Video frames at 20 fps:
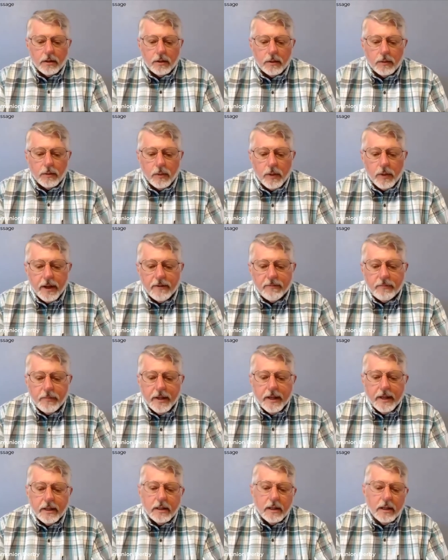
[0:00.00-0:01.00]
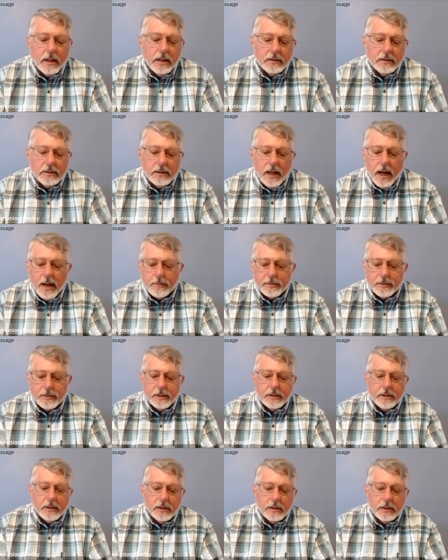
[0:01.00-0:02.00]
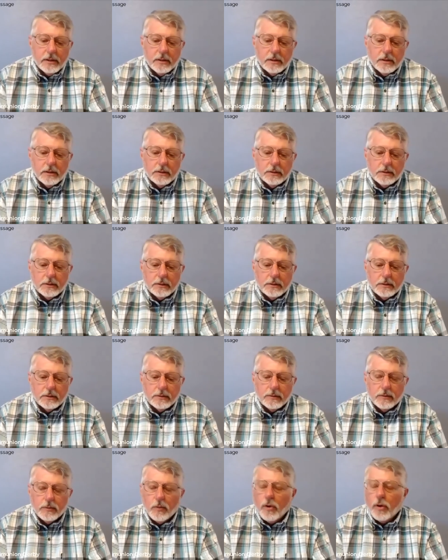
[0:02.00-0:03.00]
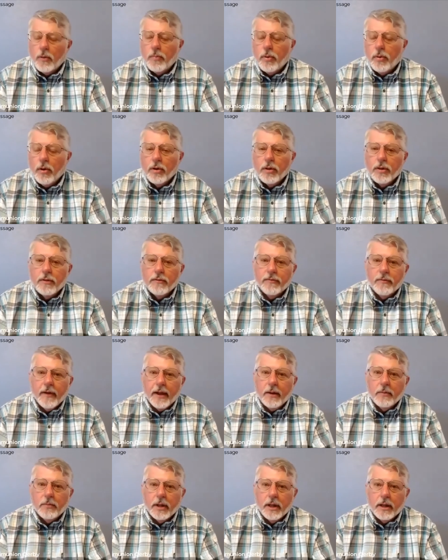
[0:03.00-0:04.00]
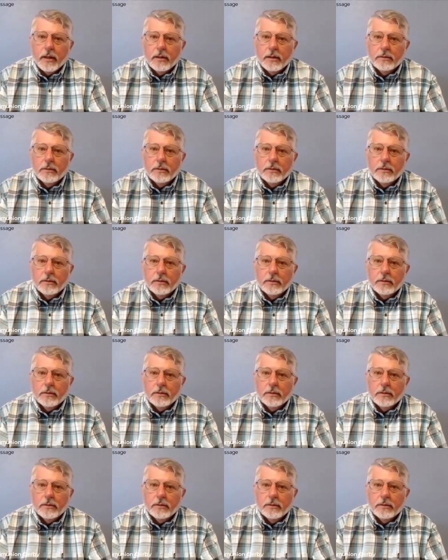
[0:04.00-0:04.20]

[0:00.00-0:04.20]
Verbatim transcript: We have been adopted. We're a part of the family